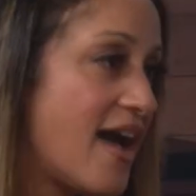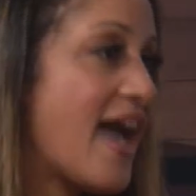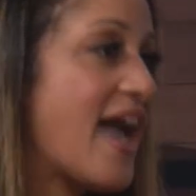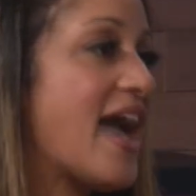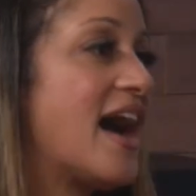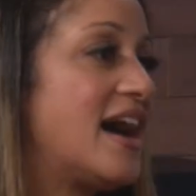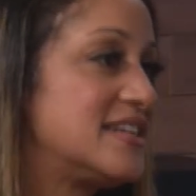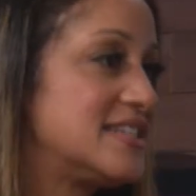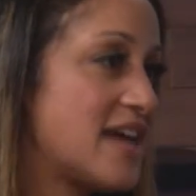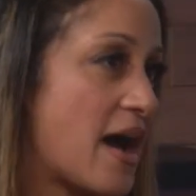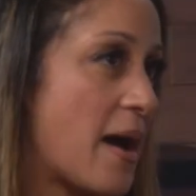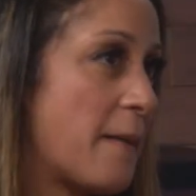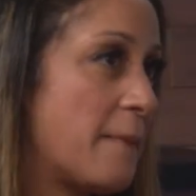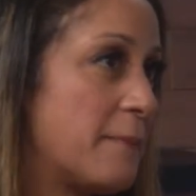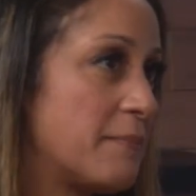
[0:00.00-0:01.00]
And
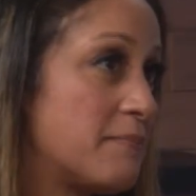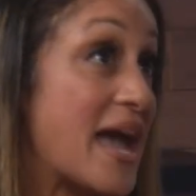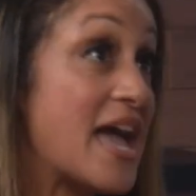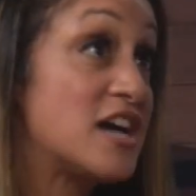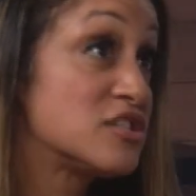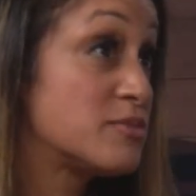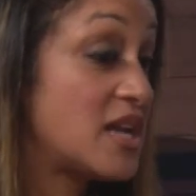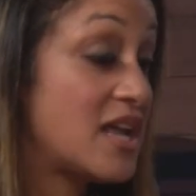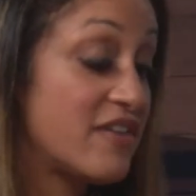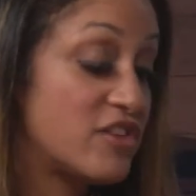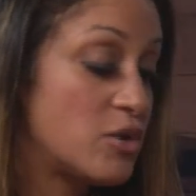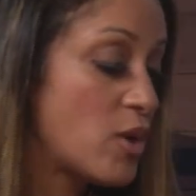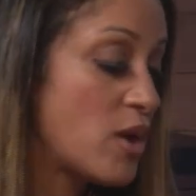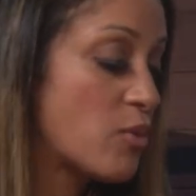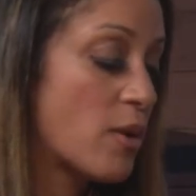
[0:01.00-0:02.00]
my husband
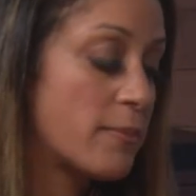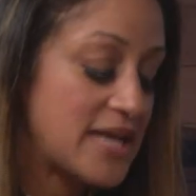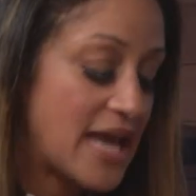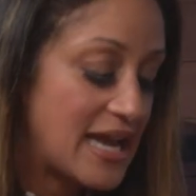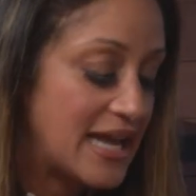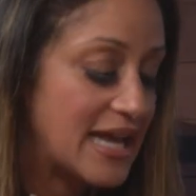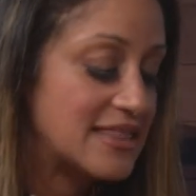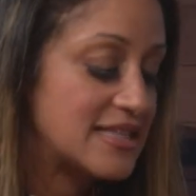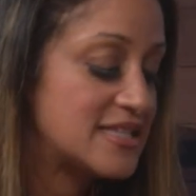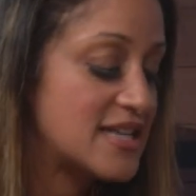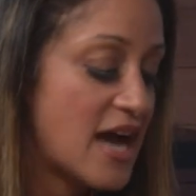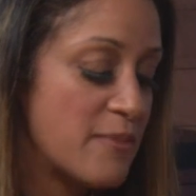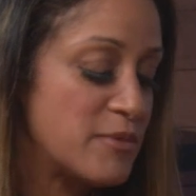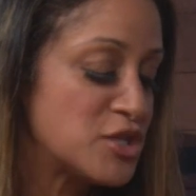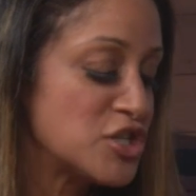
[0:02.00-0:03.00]
even, we were dating at the
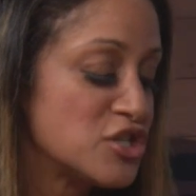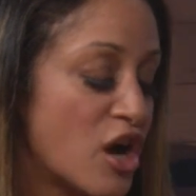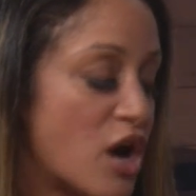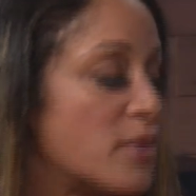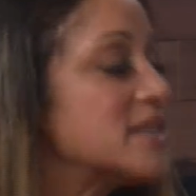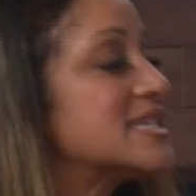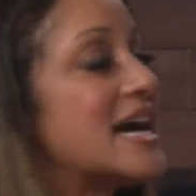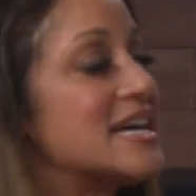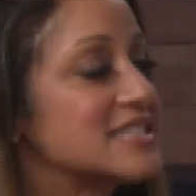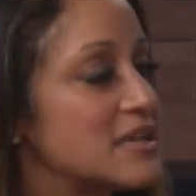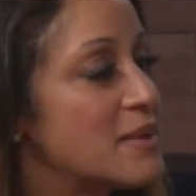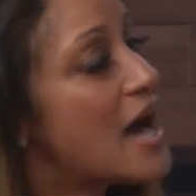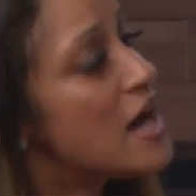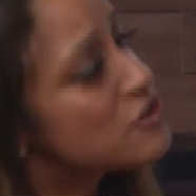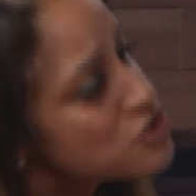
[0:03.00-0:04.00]
time. And she's always asking
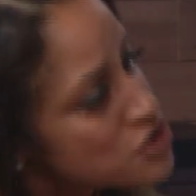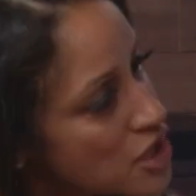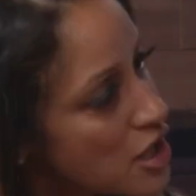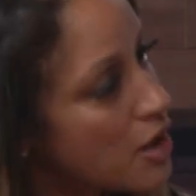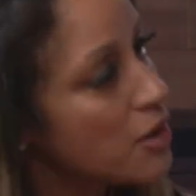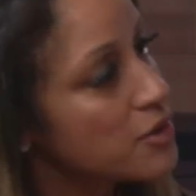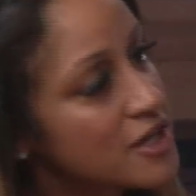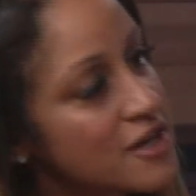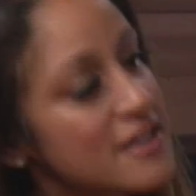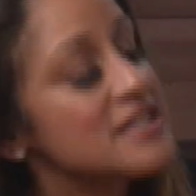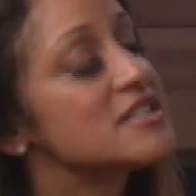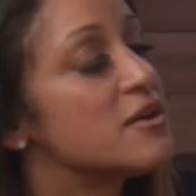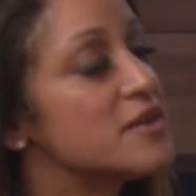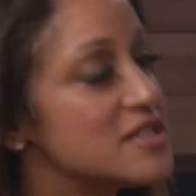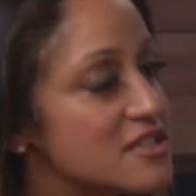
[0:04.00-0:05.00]
me, how's Joe?
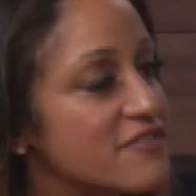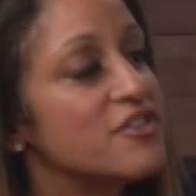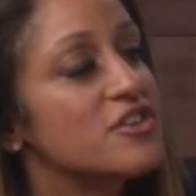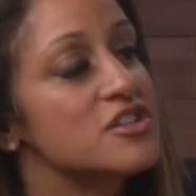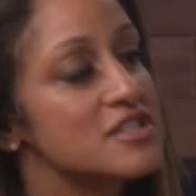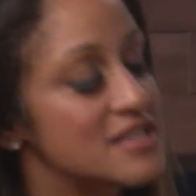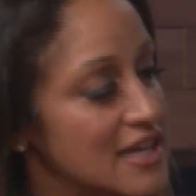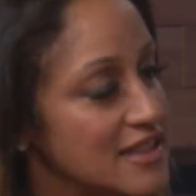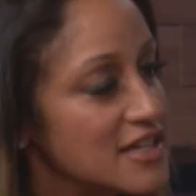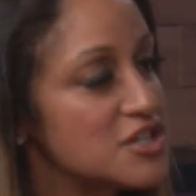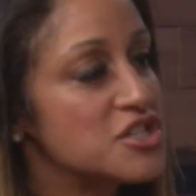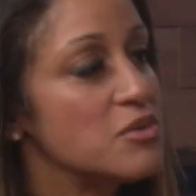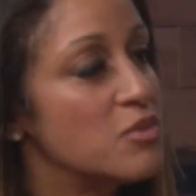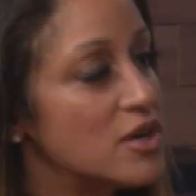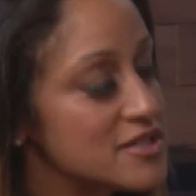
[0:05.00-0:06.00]
That's always the first thing that
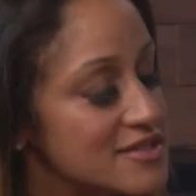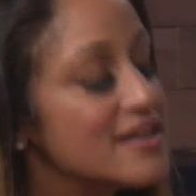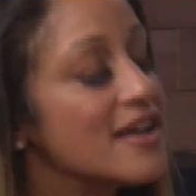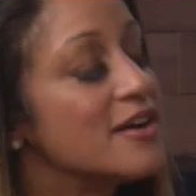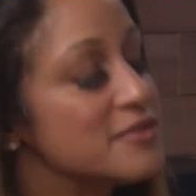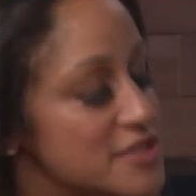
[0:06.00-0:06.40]
she wants to know.